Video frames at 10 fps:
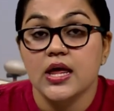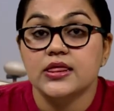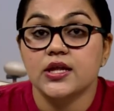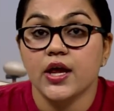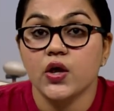
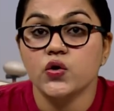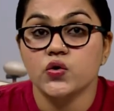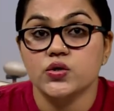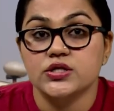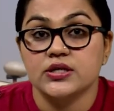The AO
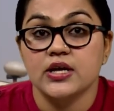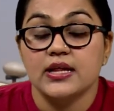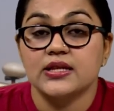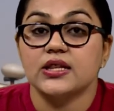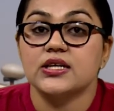noted
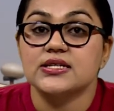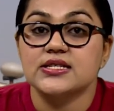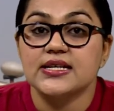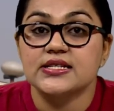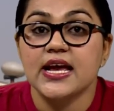that the
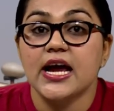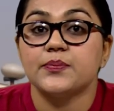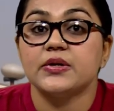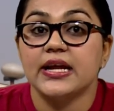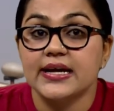assessee
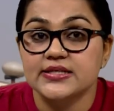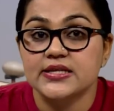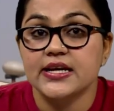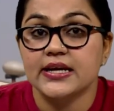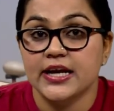had
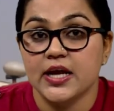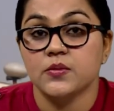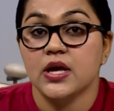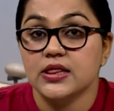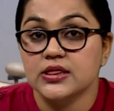belatedly
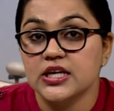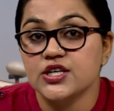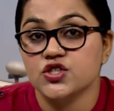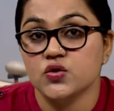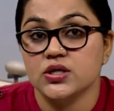claimed
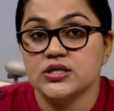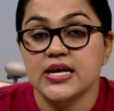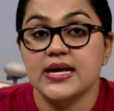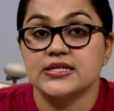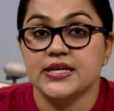these units
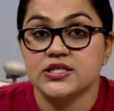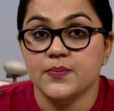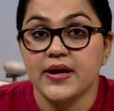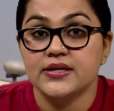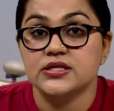as
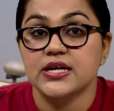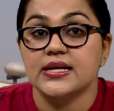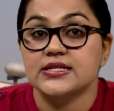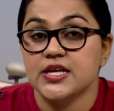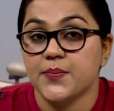independent
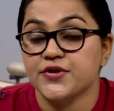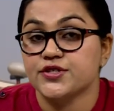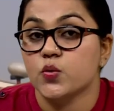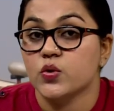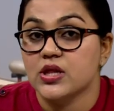and
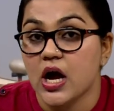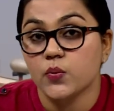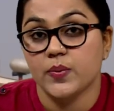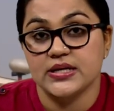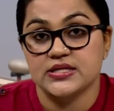separate
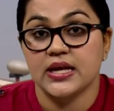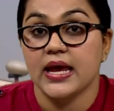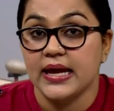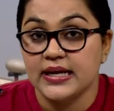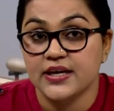without placing
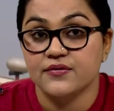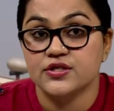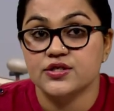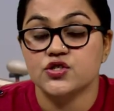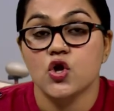any
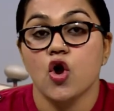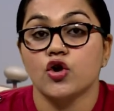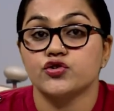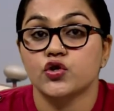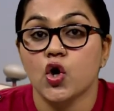evidence
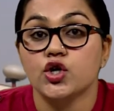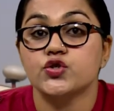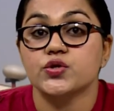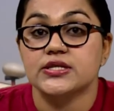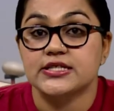on record
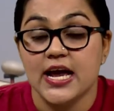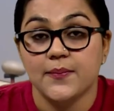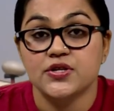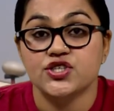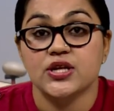to
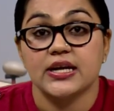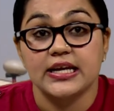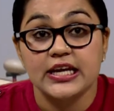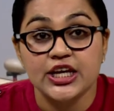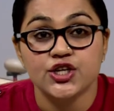establish that
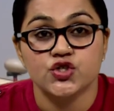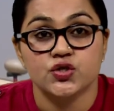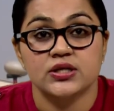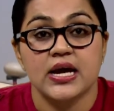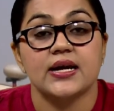each
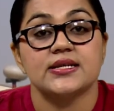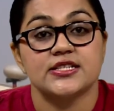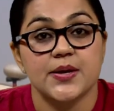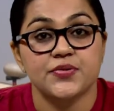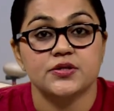unit had a
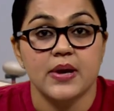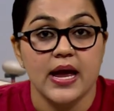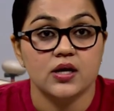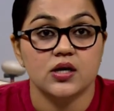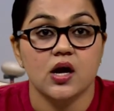separate
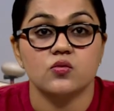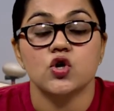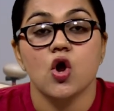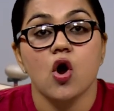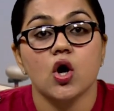bank account
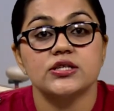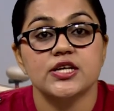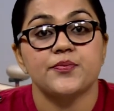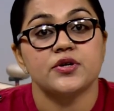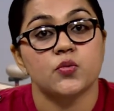or
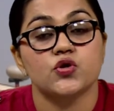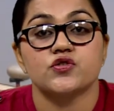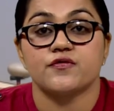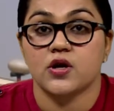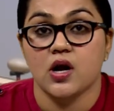separate books
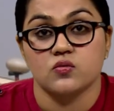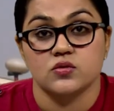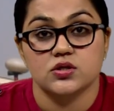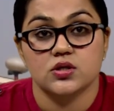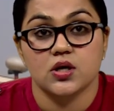of account.